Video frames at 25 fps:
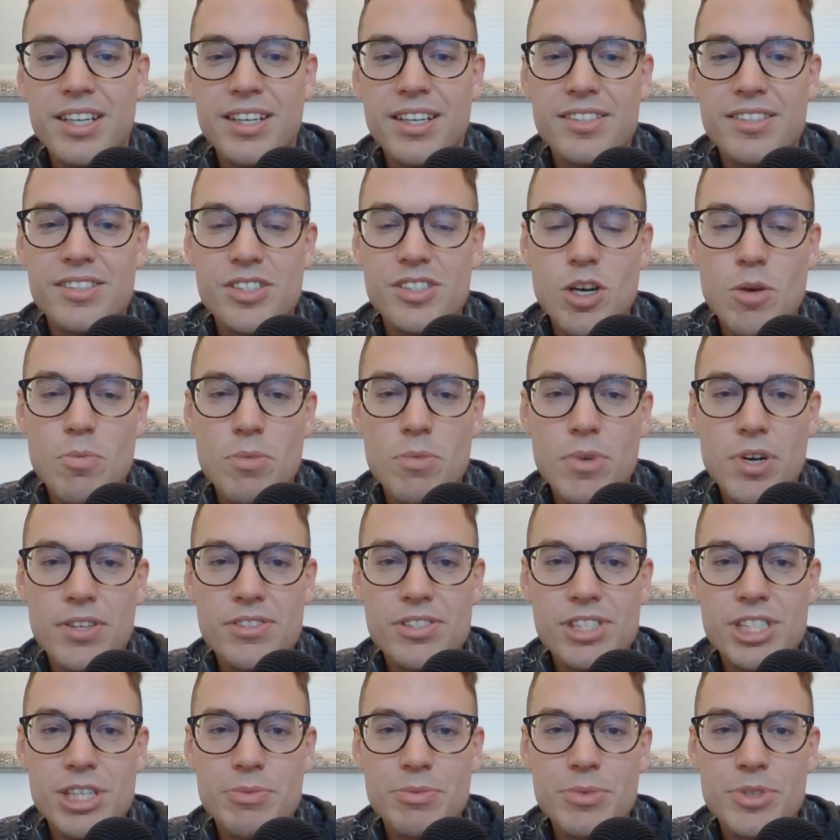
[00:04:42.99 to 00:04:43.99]
Some
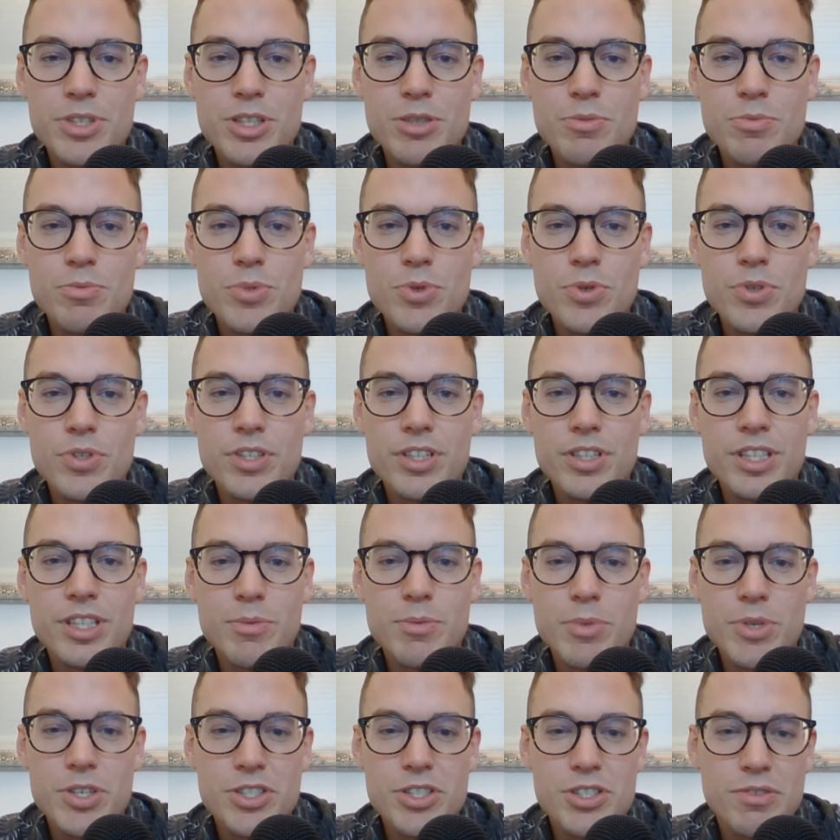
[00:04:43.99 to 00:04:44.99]
months I'm gonna book a
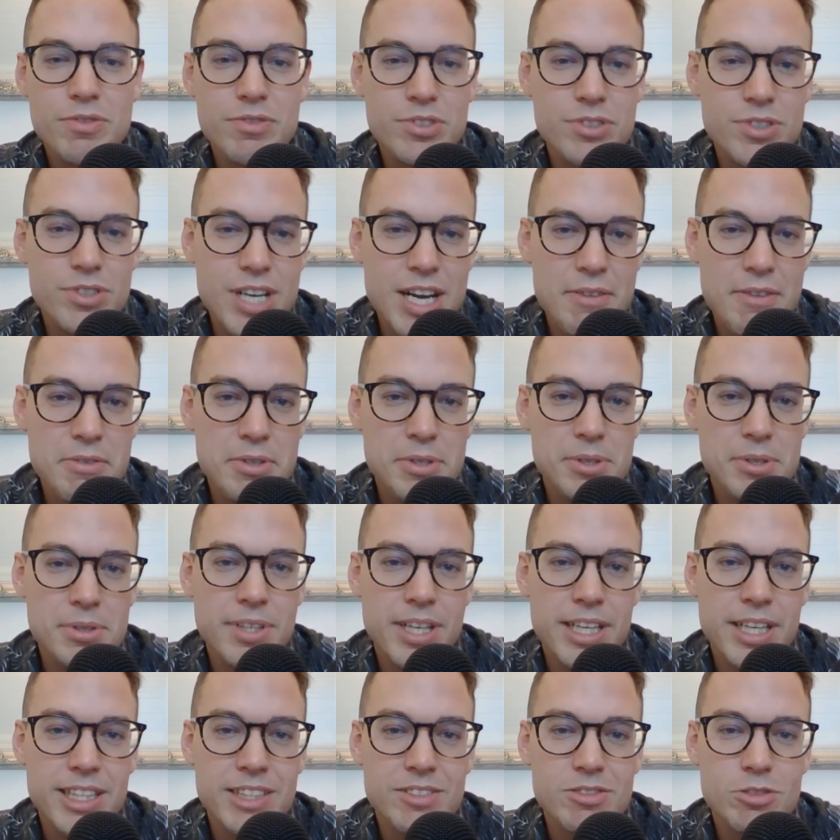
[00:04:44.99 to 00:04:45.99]
bunch of
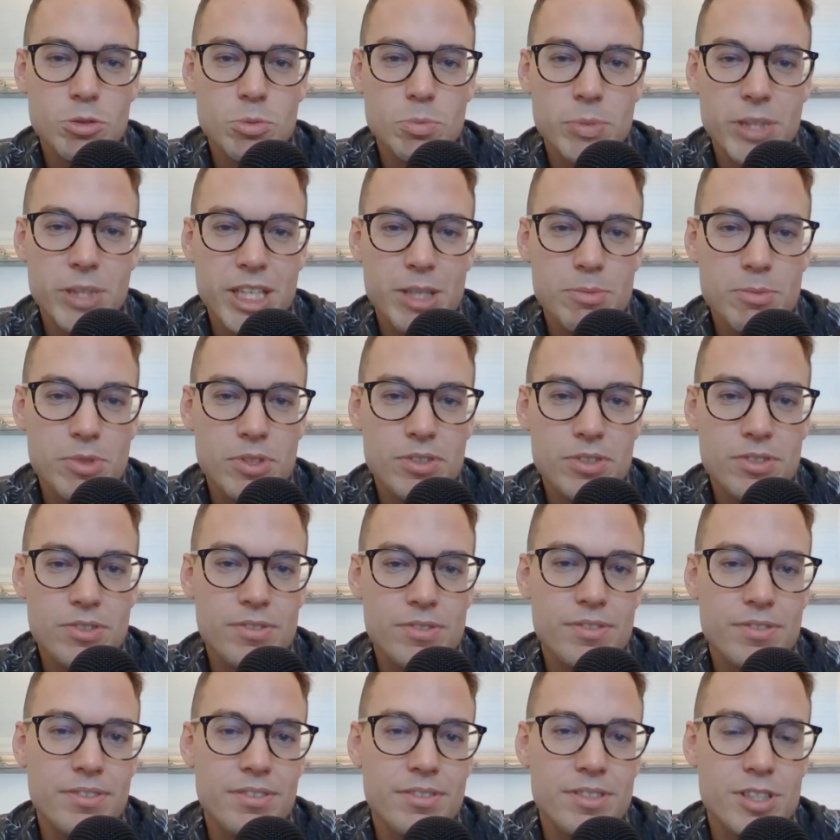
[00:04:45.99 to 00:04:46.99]
travel and I will be able to
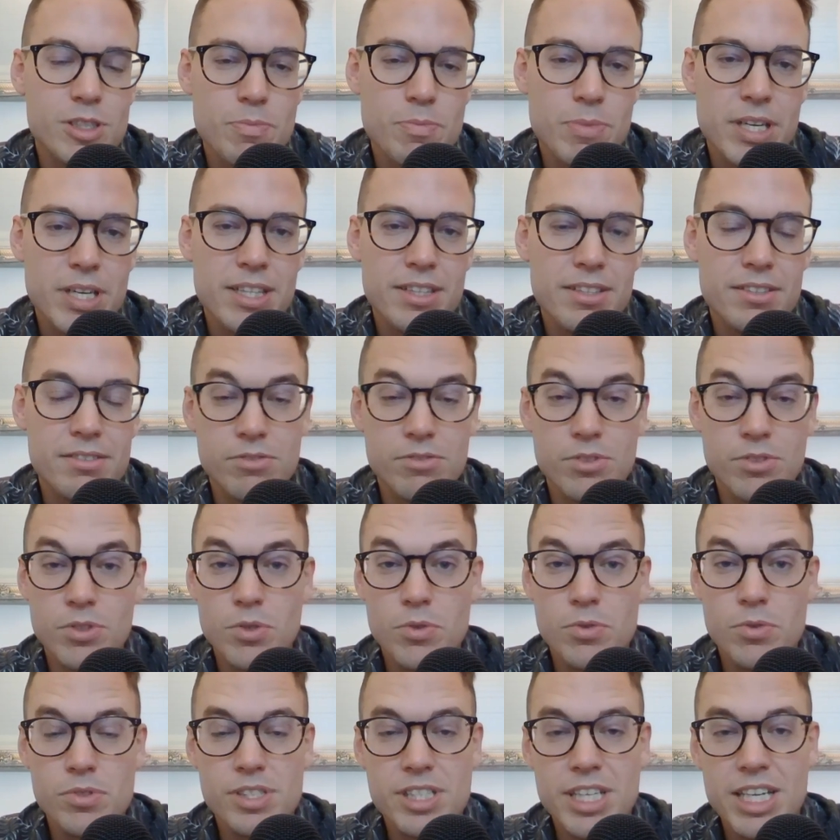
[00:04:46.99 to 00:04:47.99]
spend,
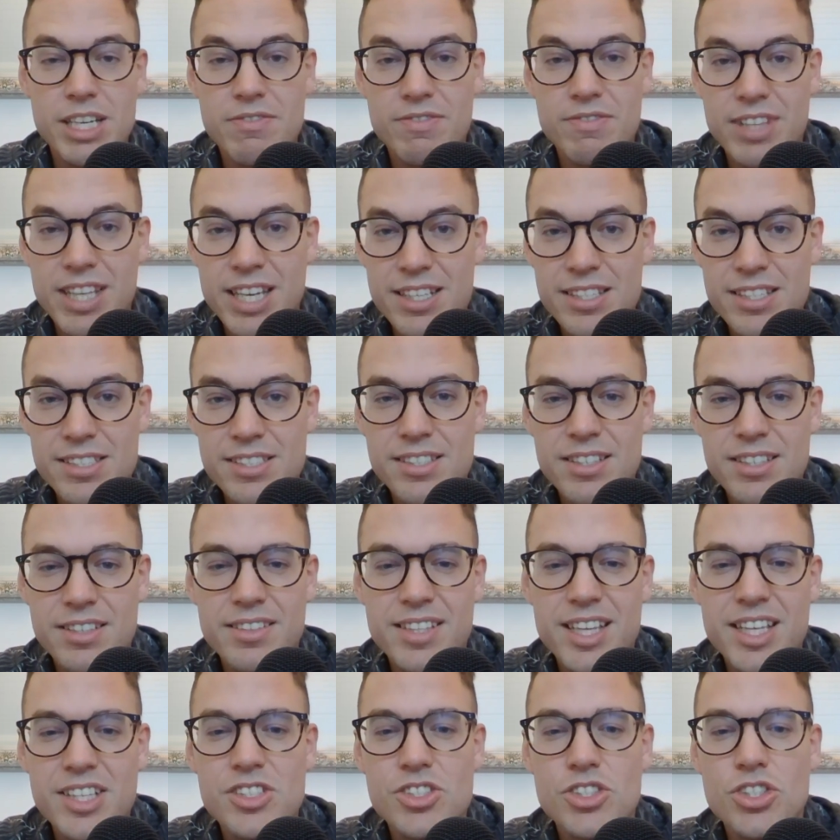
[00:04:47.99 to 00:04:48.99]
save less.
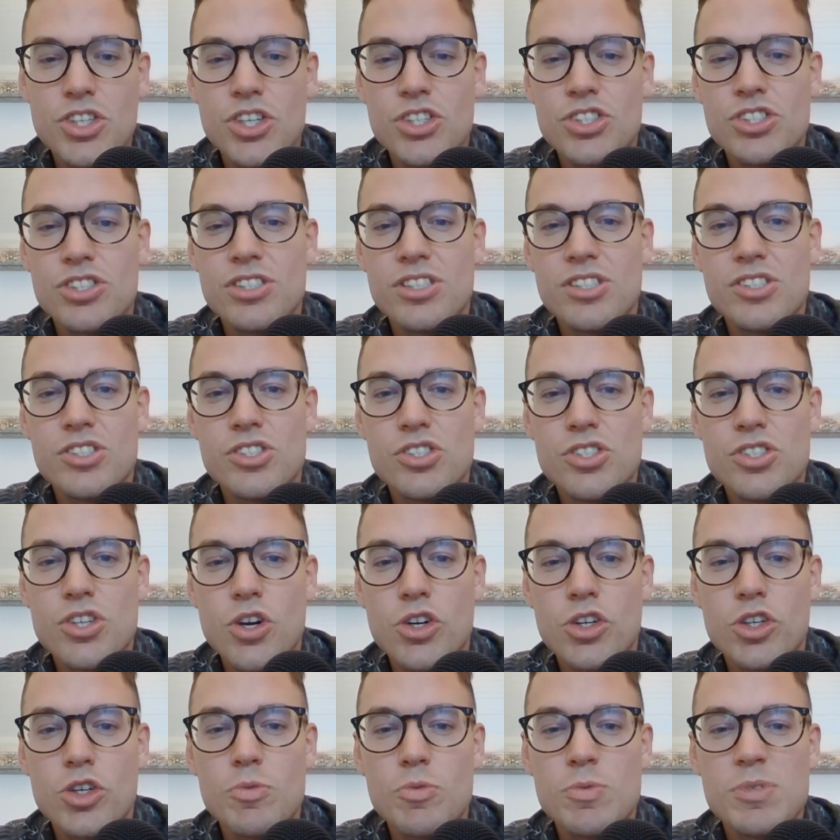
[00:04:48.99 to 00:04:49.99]
That's just the
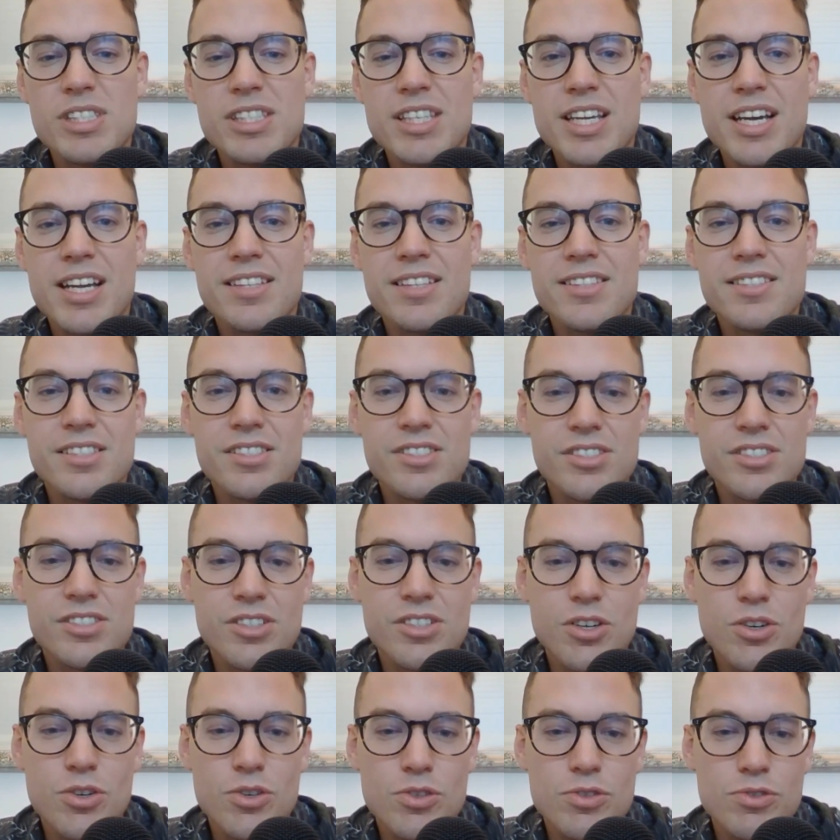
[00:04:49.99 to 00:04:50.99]
circumstances
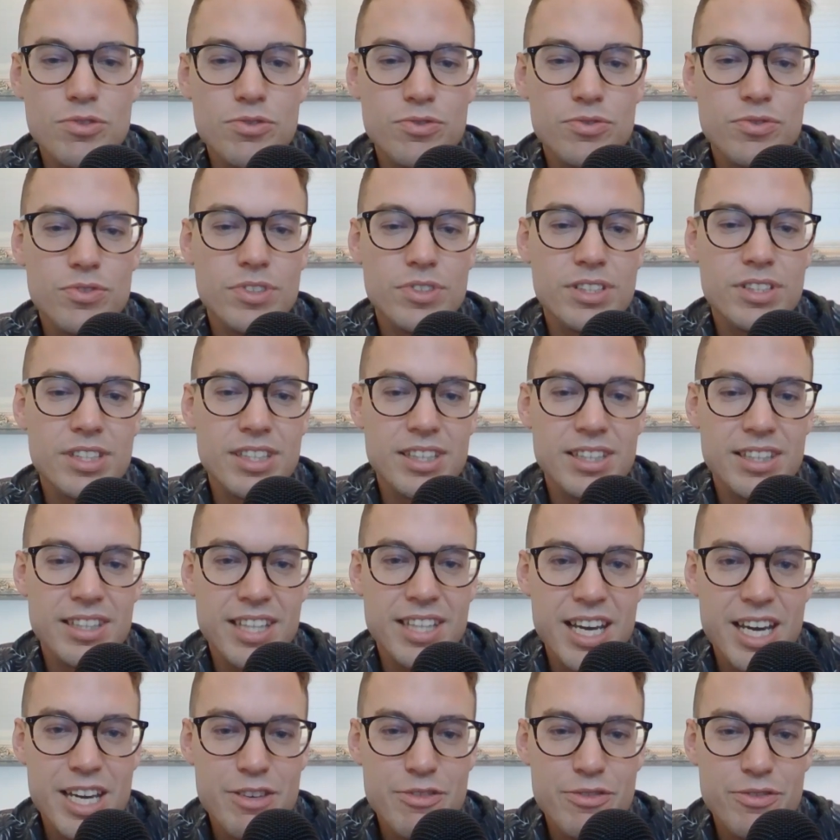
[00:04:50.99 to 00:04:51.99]
of
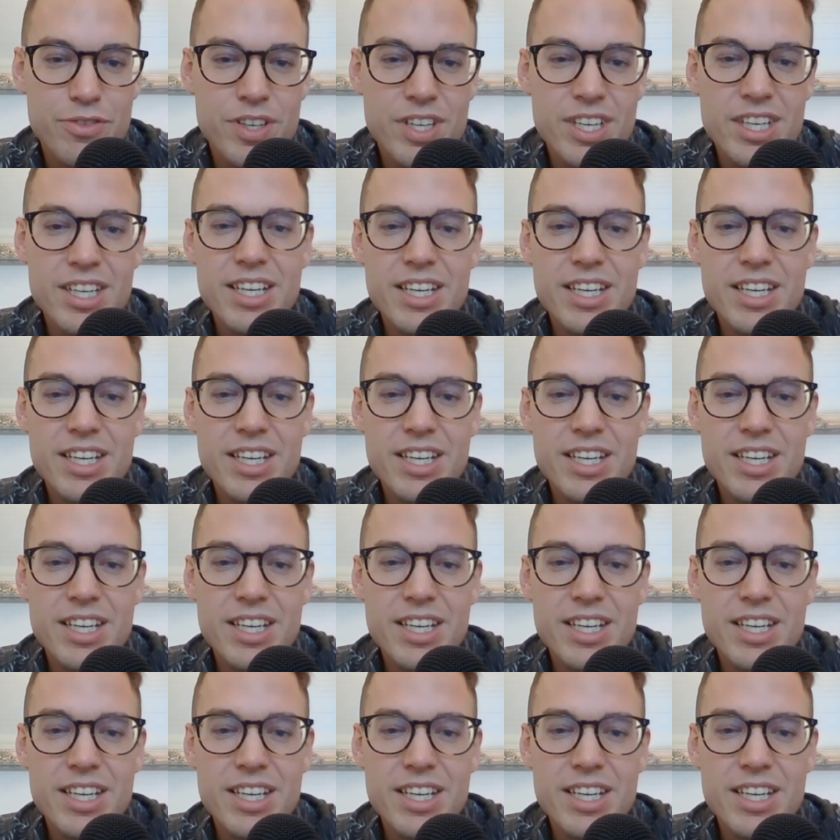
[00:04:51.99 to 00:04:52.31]
life.